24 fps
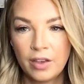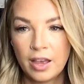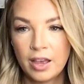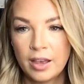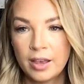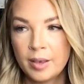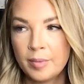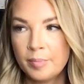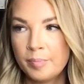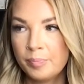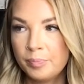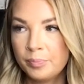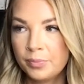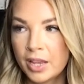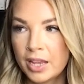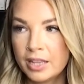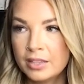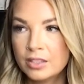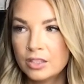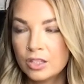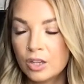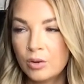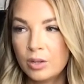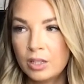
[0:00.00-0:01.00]

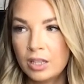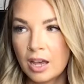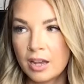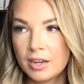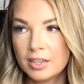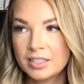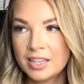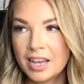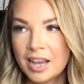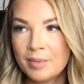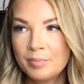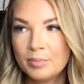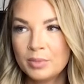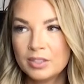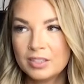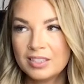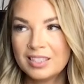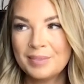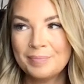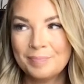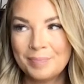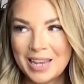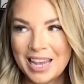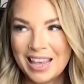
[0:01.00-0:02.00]
And so a lot of times
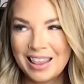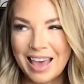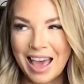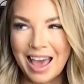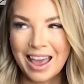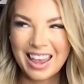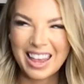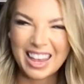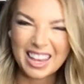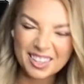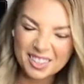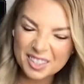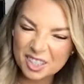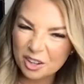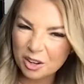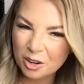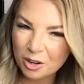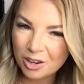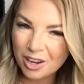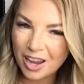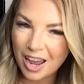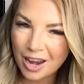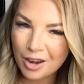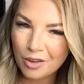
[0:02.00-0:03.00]
to me, that is a
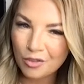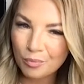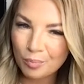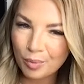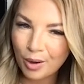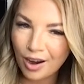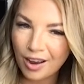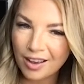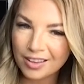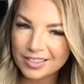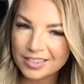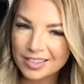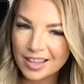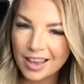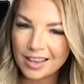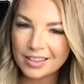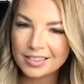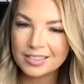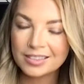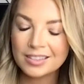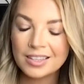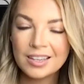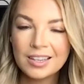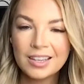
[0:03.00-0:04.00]
creative
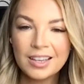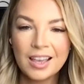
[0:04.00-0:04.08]
process.